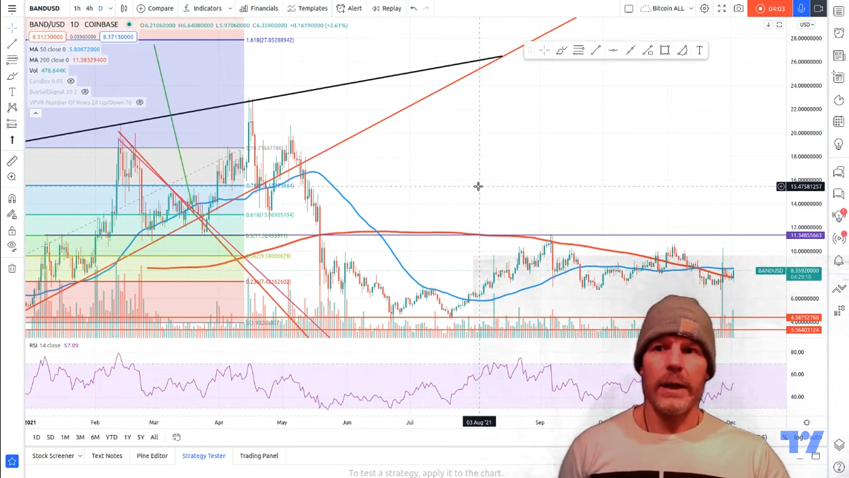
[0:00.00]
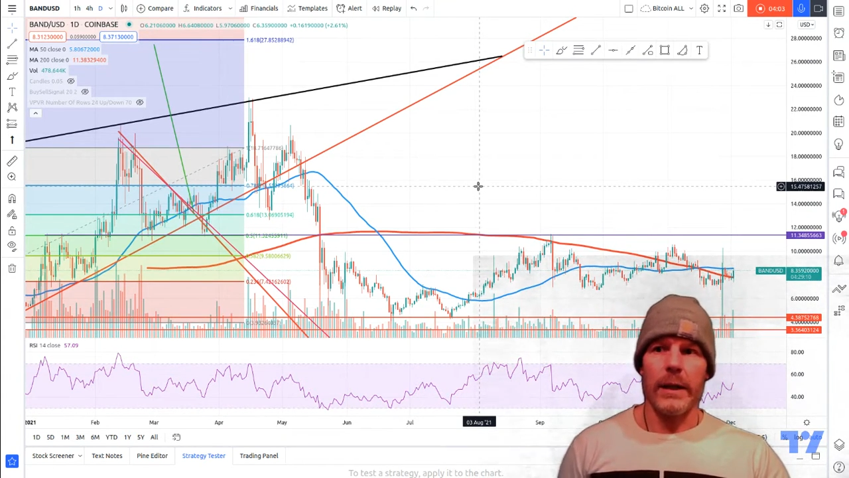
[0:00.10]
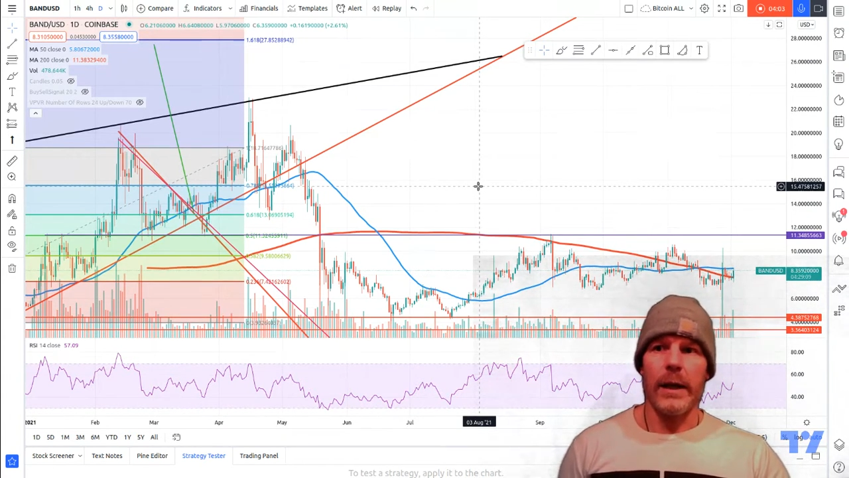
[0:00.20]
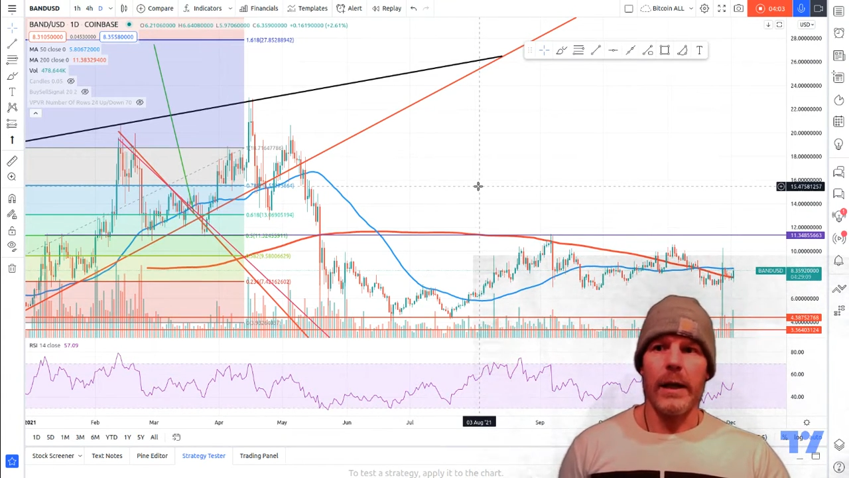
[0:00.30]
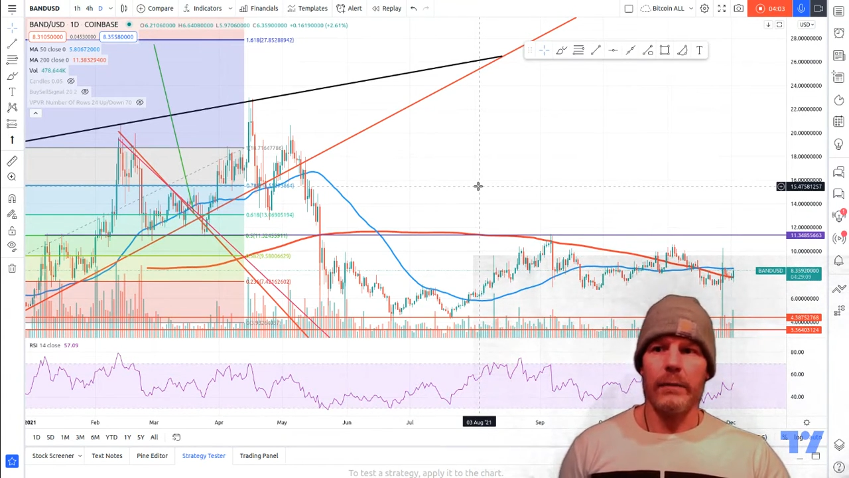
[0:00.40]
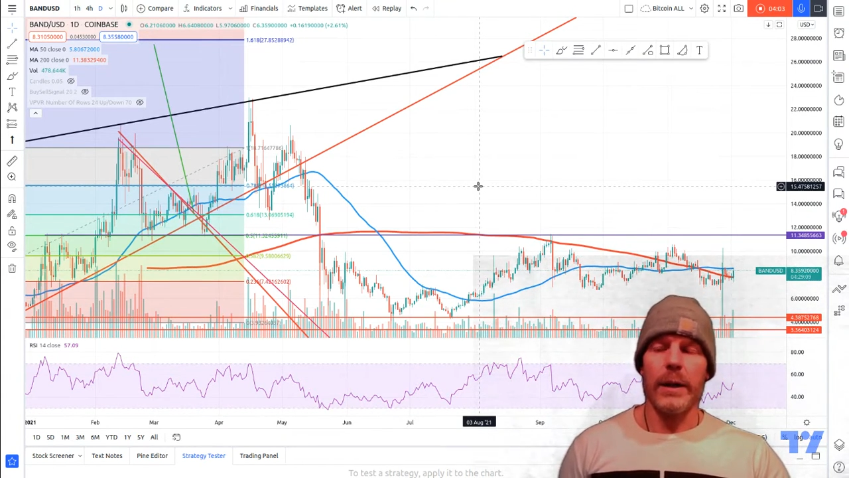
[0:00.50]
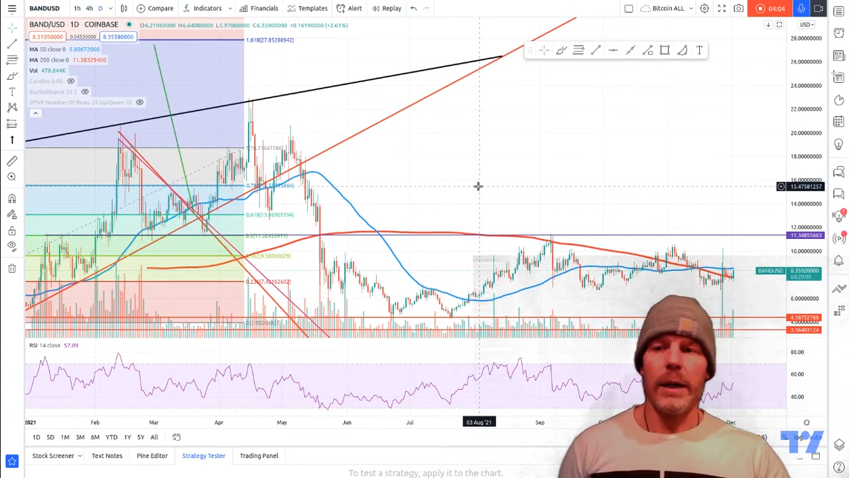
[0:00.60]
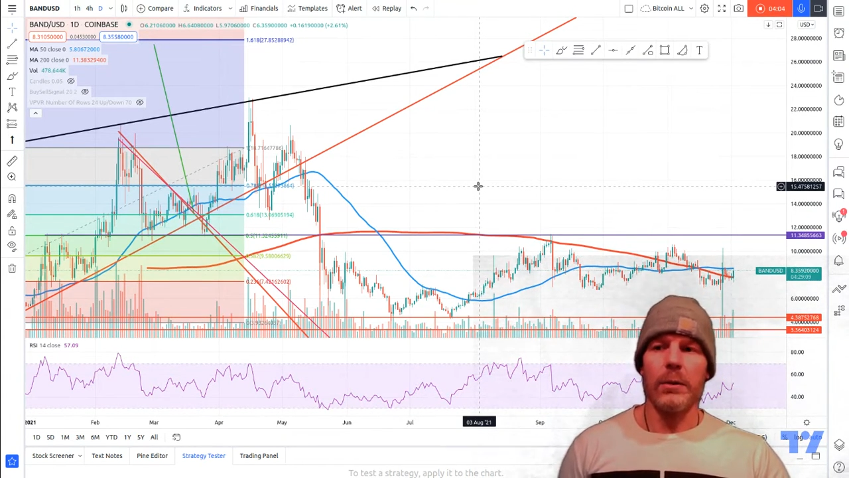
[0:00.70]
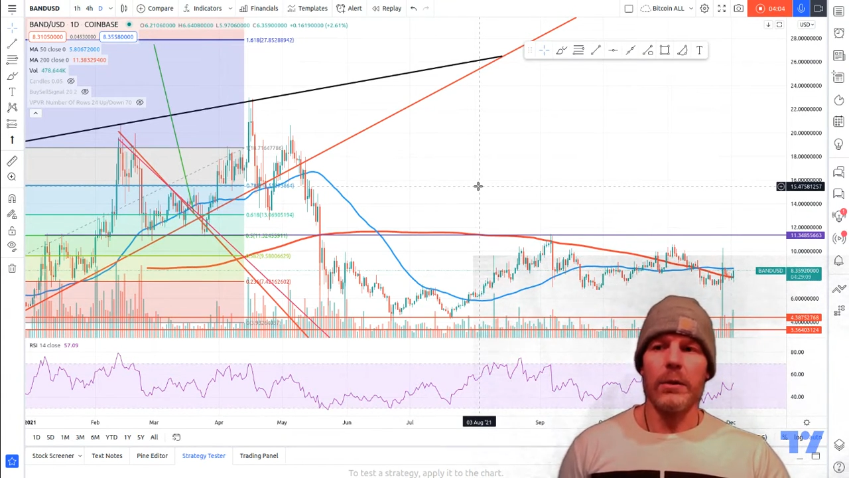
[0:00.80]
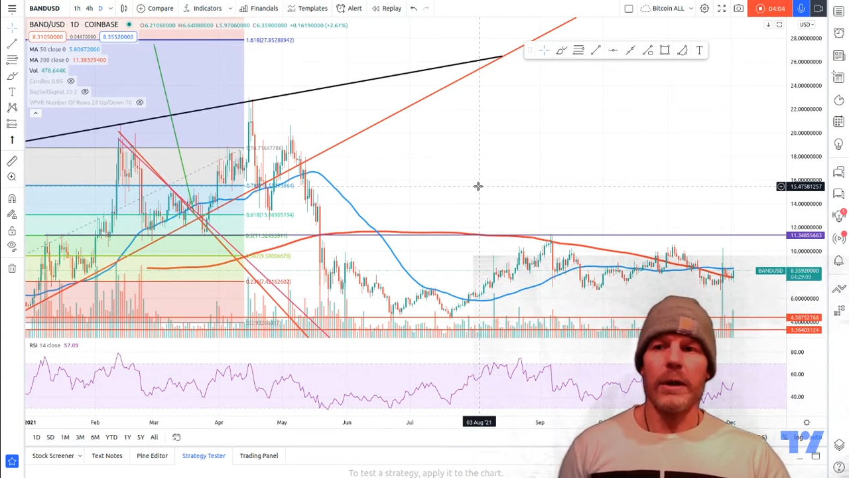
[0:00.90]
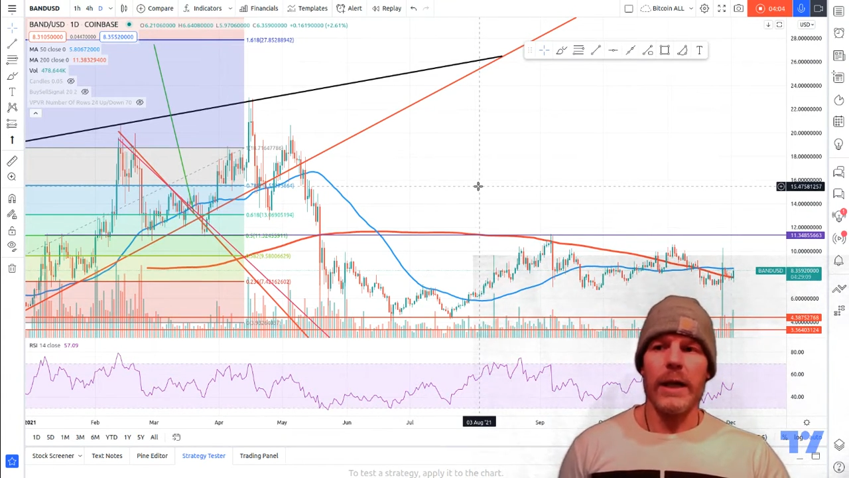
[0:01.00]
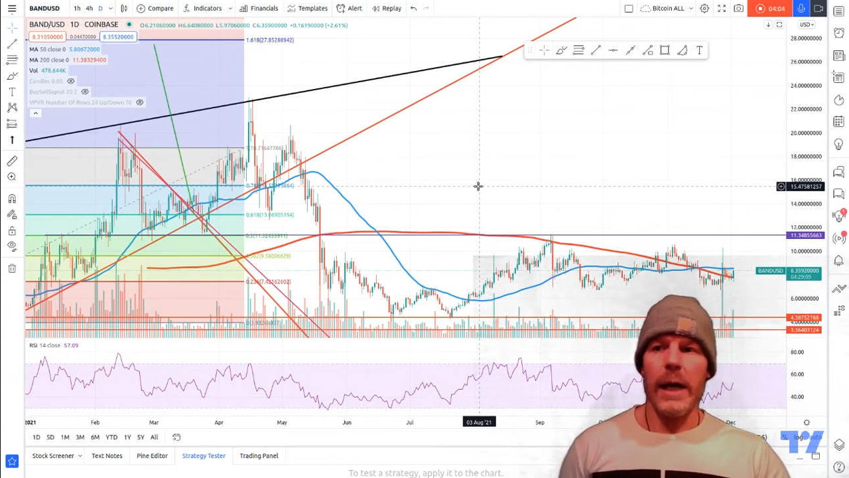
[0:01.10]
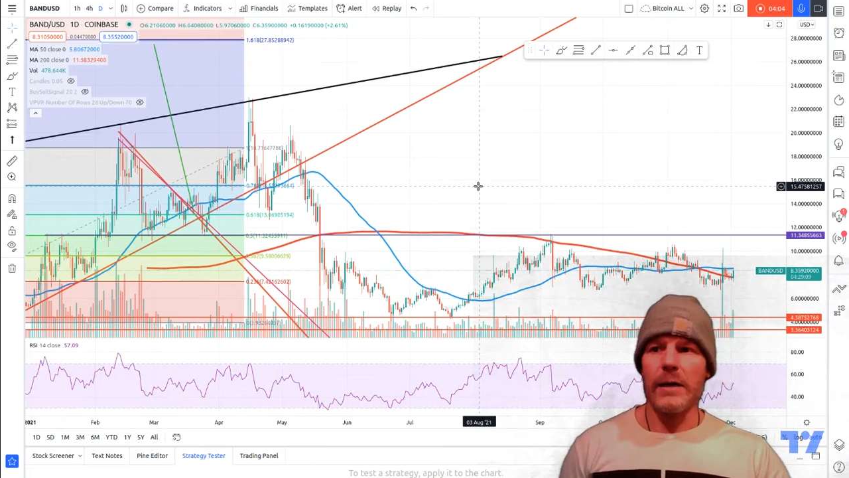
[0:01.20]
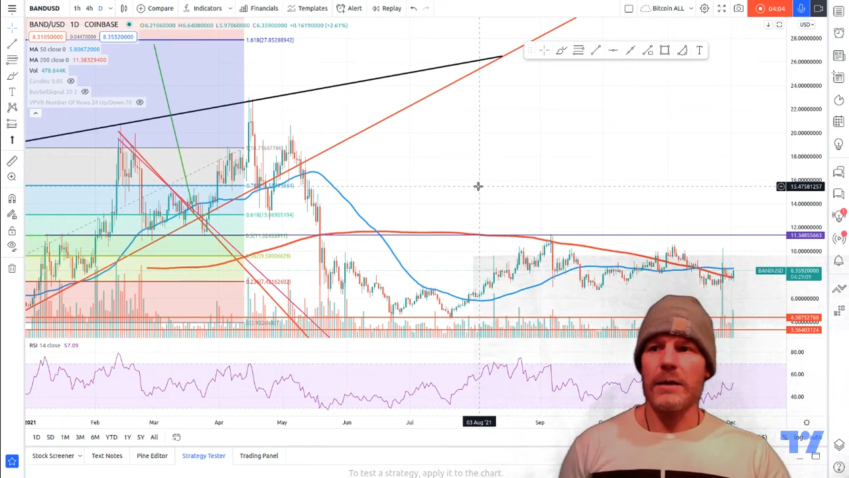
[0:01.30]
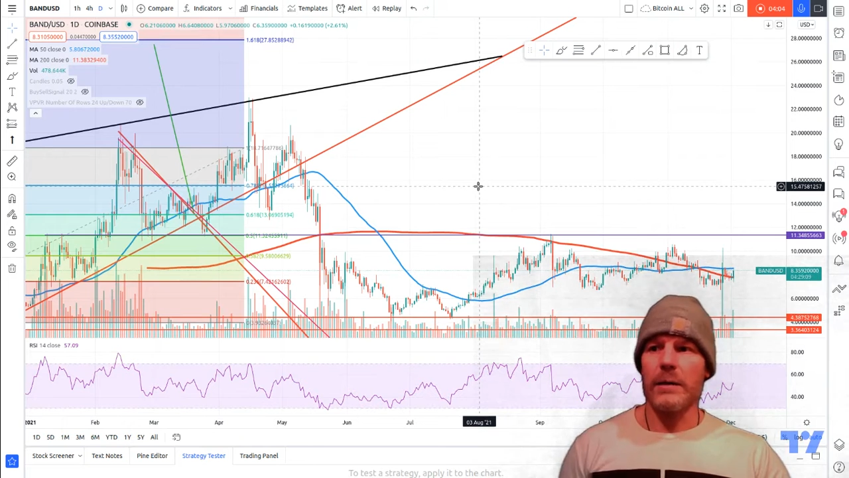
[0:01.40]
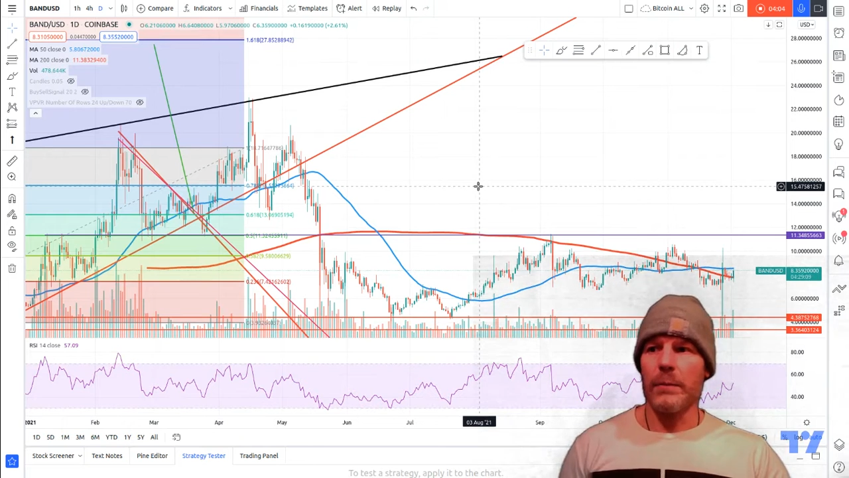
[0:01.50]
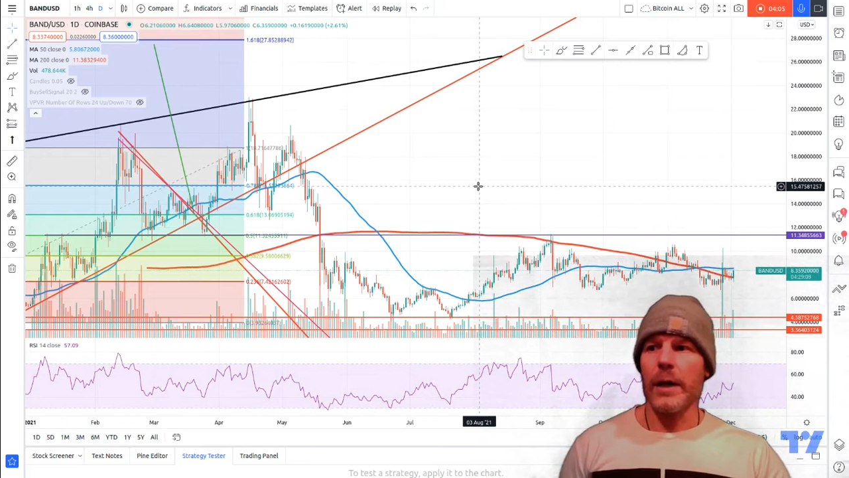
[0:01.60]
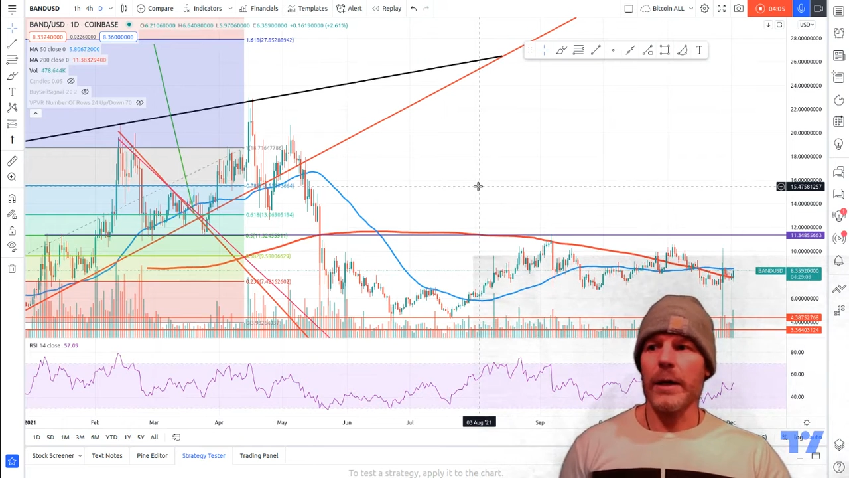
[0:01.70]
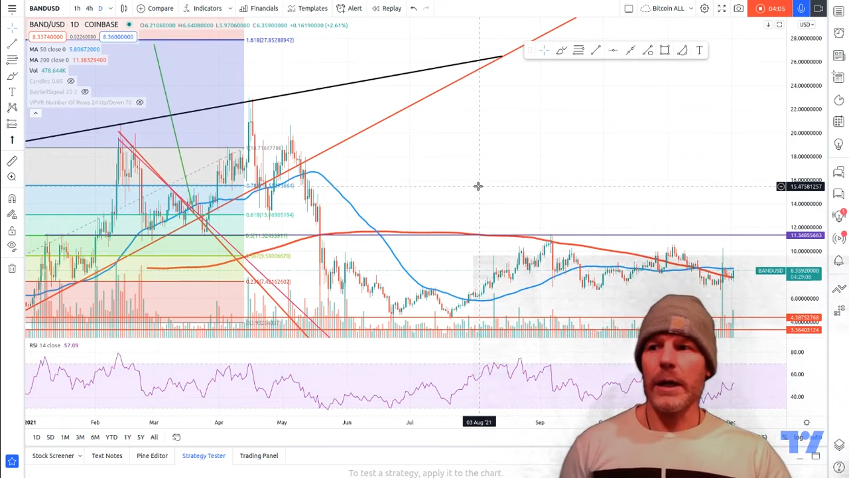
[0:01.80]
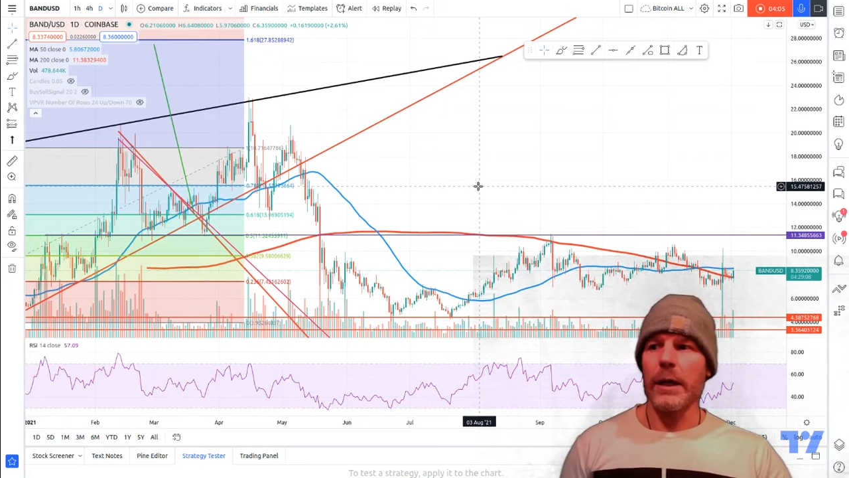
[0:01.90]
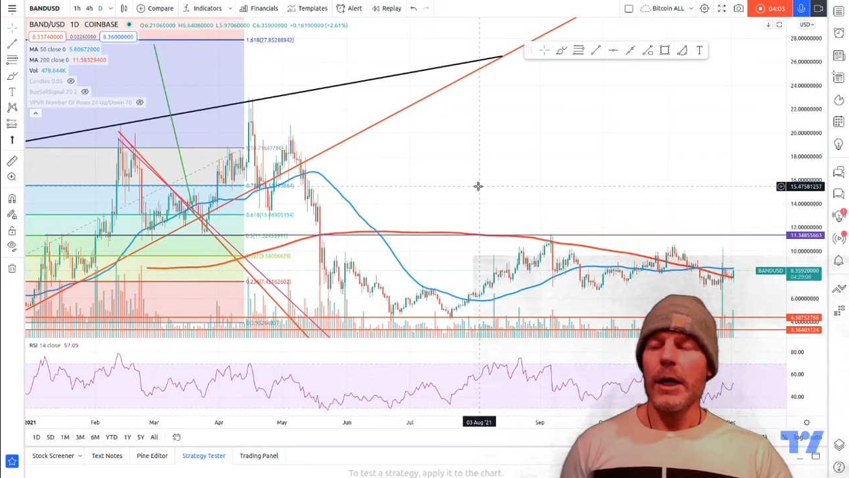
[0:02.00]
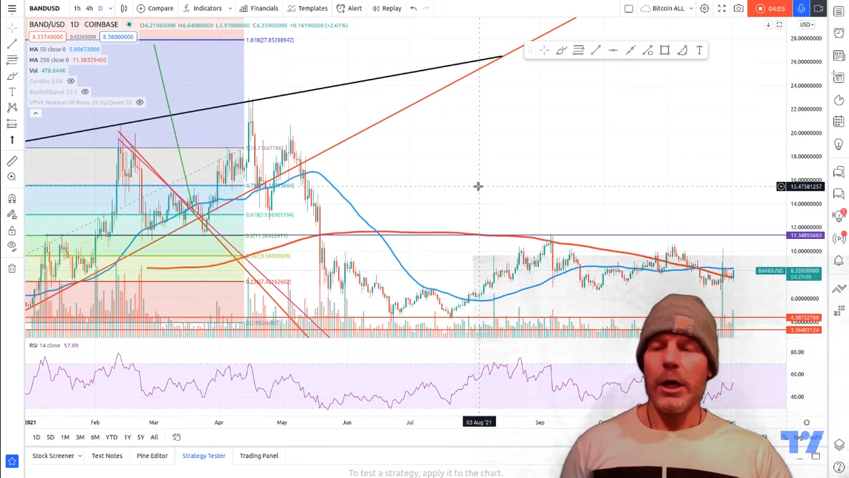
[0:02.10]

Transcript: and I have been able to gauge the market